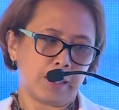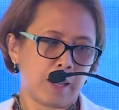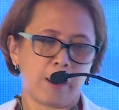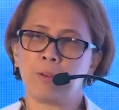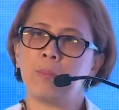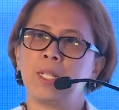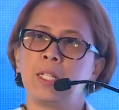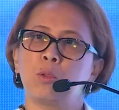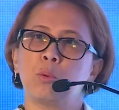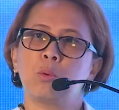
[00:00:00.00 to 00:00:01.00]

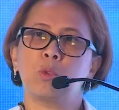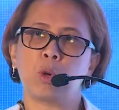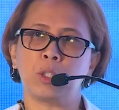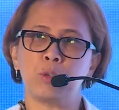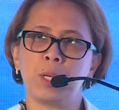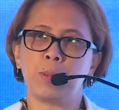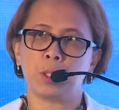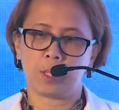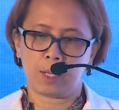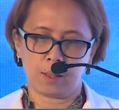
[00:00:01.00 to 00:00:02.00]
everybody to
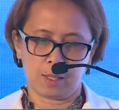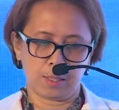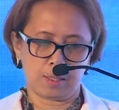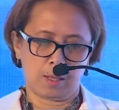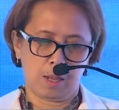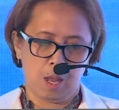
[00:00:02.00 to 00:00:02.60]
contribute in this